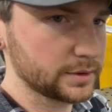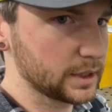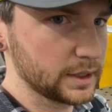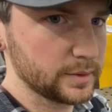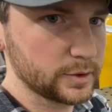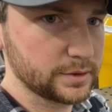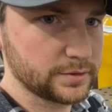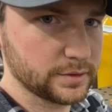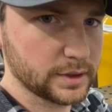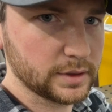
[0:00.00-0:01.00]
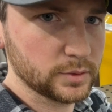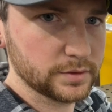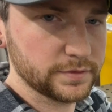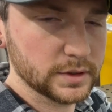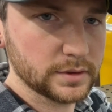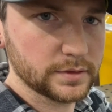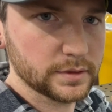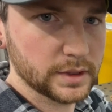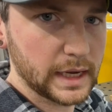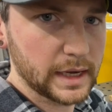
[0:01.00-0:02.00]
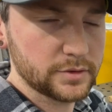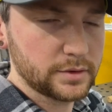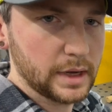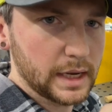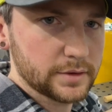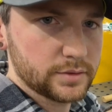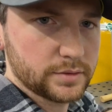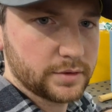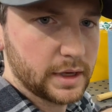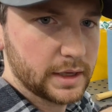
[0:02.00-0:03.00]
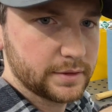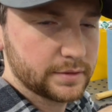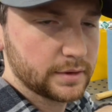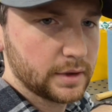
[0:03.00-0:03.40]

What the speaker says: diameter so that it would fit into the axle slots.